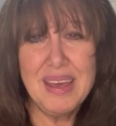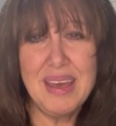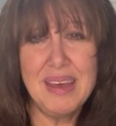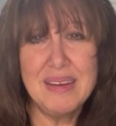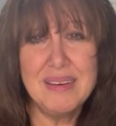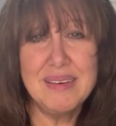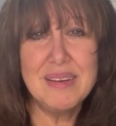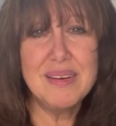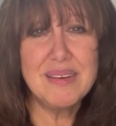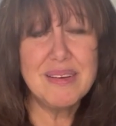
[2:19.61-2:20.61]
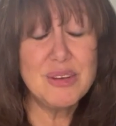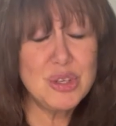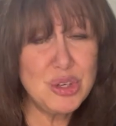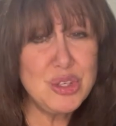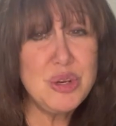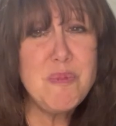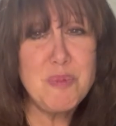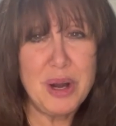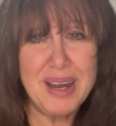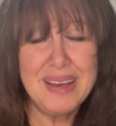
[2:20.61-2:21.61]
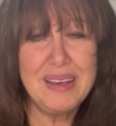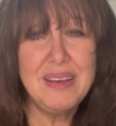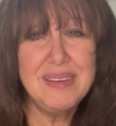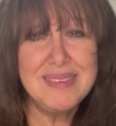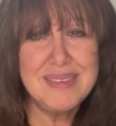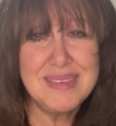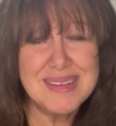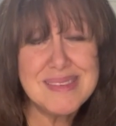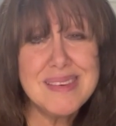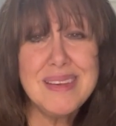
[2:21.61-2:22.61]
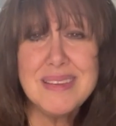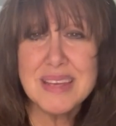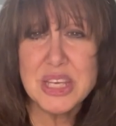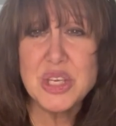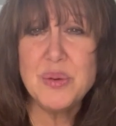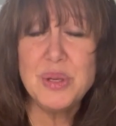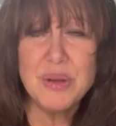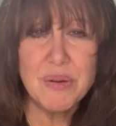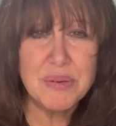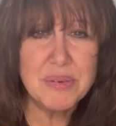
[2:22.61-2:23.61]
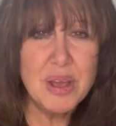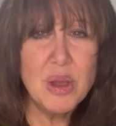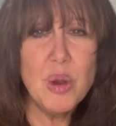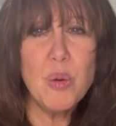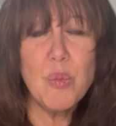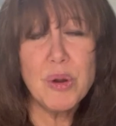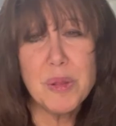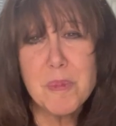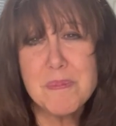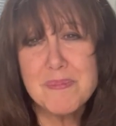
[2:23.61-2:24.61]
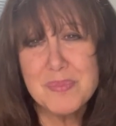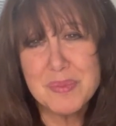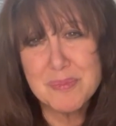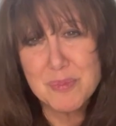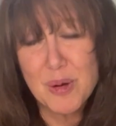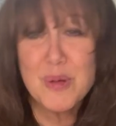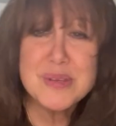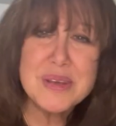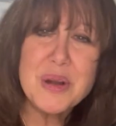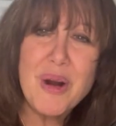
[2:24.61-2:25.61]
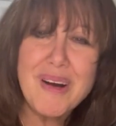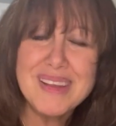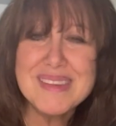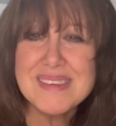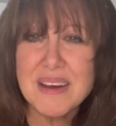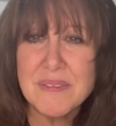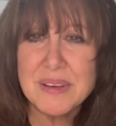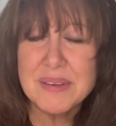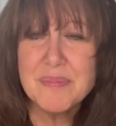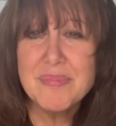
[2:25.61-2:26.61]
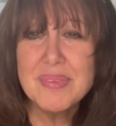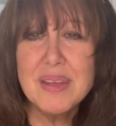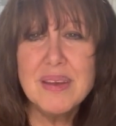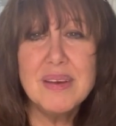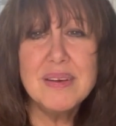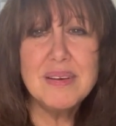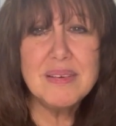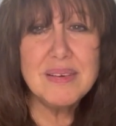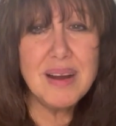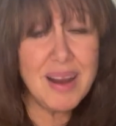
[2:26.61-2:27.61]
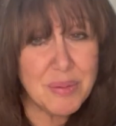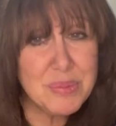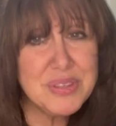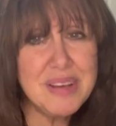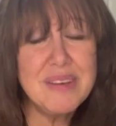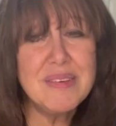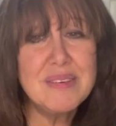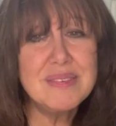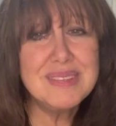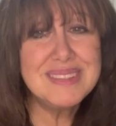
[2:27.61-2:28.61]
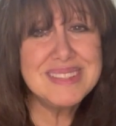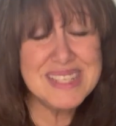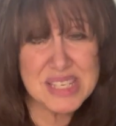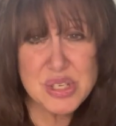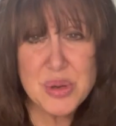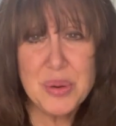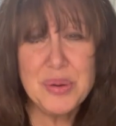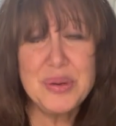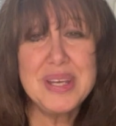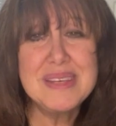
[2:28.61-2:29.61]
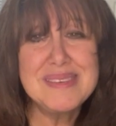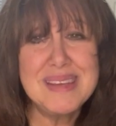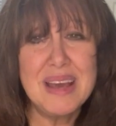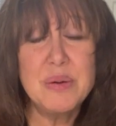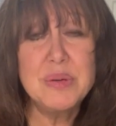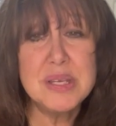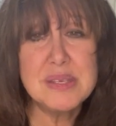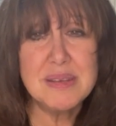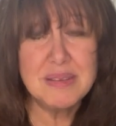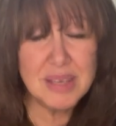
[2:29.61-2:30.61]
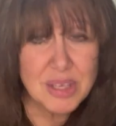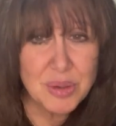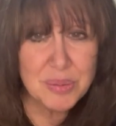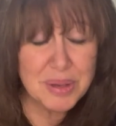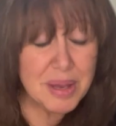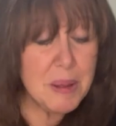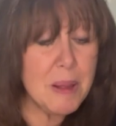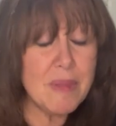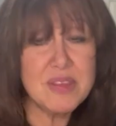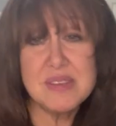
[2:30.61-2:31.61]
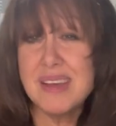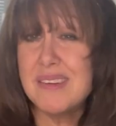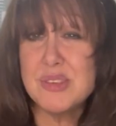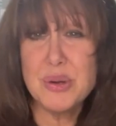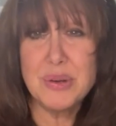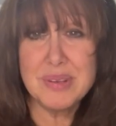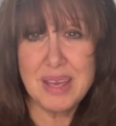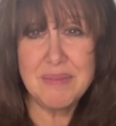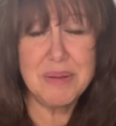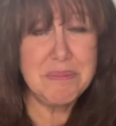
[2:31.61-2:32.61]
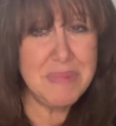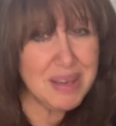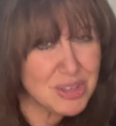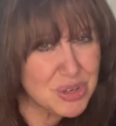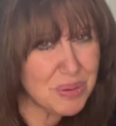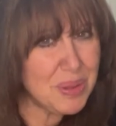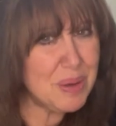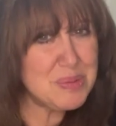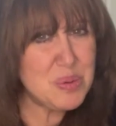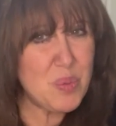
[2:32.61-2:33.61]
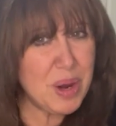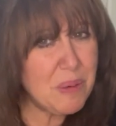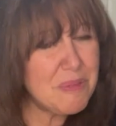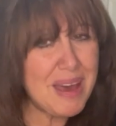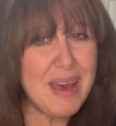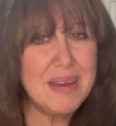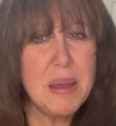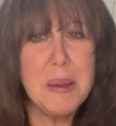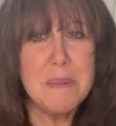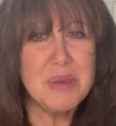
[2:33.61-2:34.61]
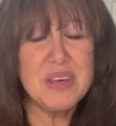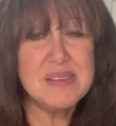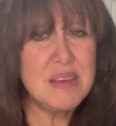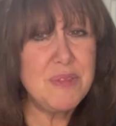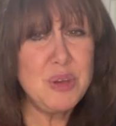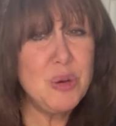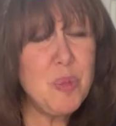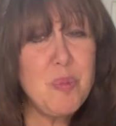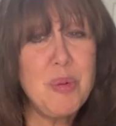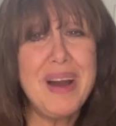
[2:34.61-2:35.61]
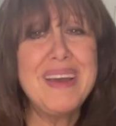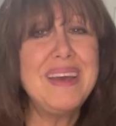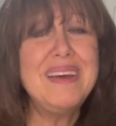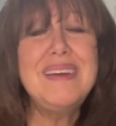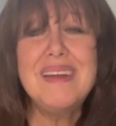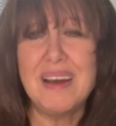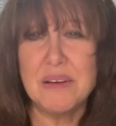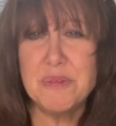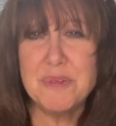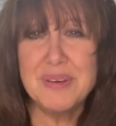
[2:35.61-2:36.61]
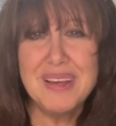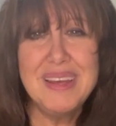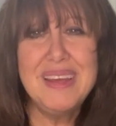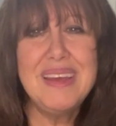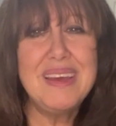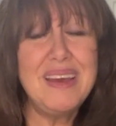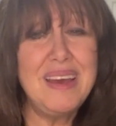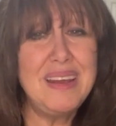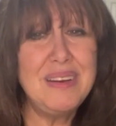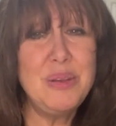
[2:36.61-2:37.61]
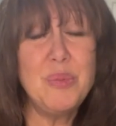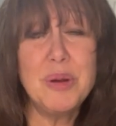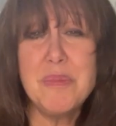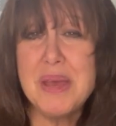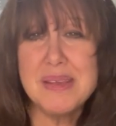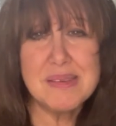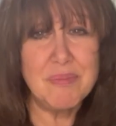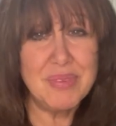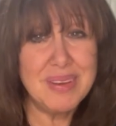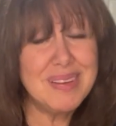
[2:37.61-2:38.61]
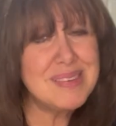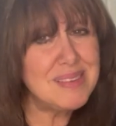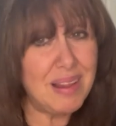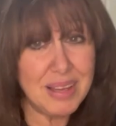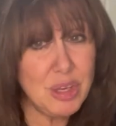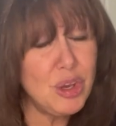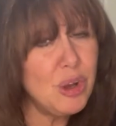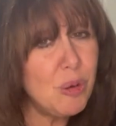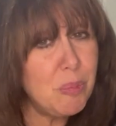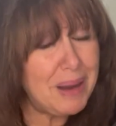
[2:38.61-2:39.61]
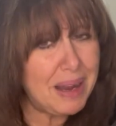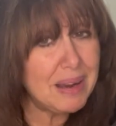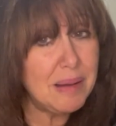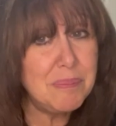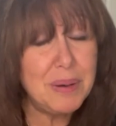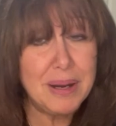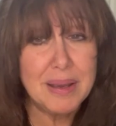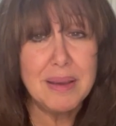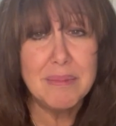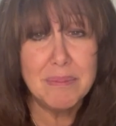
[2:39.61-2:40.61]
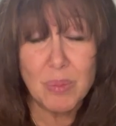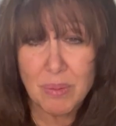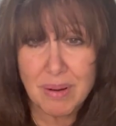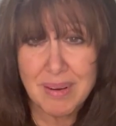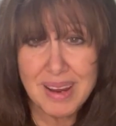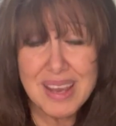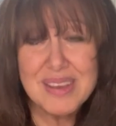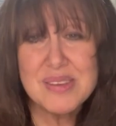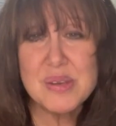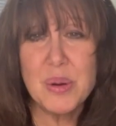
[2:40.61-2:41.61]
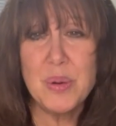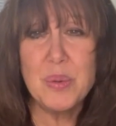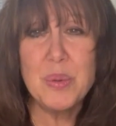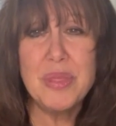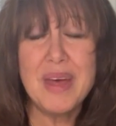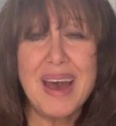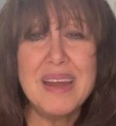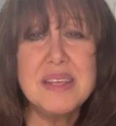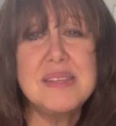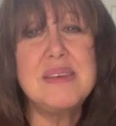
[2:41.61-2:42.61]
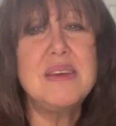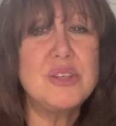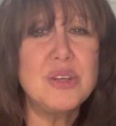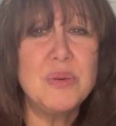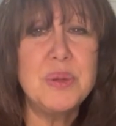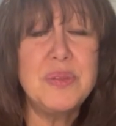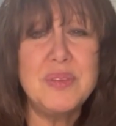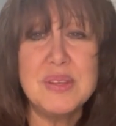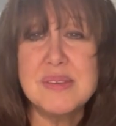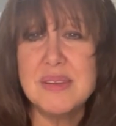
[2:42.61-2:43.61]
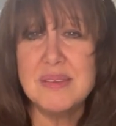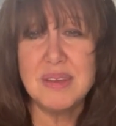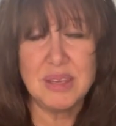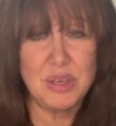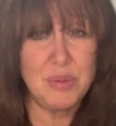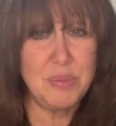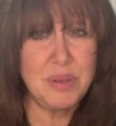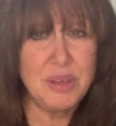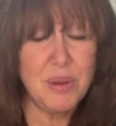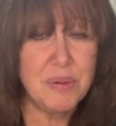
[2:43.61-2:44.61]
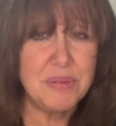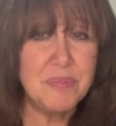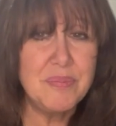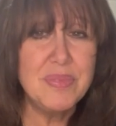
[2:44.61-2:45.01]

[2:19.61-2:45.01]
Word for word: And should you buy discontinued yarn? What are the pros and cons of it? I will tell you that this yarn is now discontinued. The sales girl came and made sure that I was aware of that, because if you don't buy enough and you want to make something, it's not like you can go back and buy more. So that is the issue with discontinued yarn.